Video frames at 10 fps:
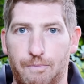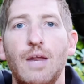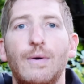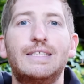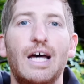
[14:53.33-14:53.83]

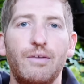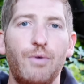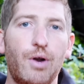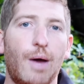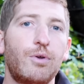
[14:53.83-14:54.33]
Anyways, down the
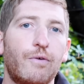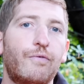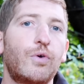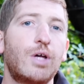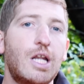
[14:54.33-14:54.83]
road, I will do a
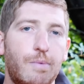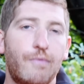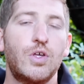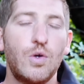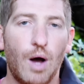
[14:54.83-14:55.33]
full in-depth
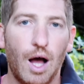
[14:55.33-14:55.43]
review